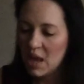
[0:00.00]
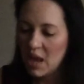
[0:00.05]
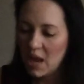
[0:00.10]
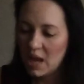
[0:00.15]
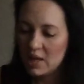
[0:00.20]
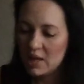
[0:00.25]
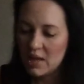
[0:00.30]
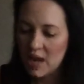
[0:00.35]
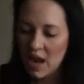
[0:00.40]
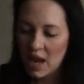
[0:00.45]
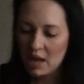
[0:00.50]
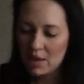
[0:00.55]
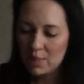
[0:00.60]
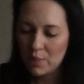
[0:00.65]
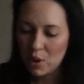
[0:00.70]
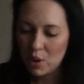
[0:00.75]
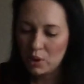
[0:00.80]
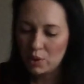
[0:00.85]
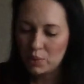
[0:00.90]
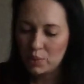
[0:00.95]
In yang
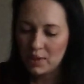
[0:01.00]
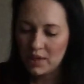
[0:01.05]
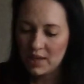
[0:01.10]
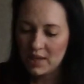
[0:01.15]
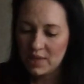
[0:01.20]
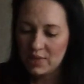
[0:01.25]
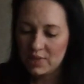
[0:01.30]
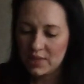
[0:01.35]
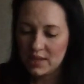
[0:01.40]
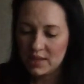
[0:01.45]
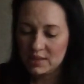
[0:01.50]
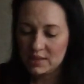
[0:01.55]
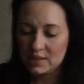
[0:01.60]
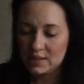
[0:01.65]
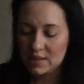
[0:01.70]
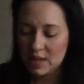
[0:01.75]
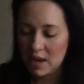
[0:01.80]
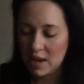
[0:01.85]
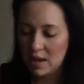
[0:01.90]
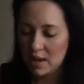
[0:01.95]
mode, we get things
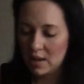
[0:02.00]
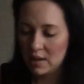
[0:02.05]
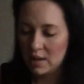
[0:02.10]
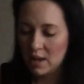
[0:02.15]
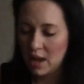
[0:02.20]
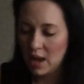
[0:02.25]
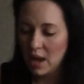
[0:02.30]
done.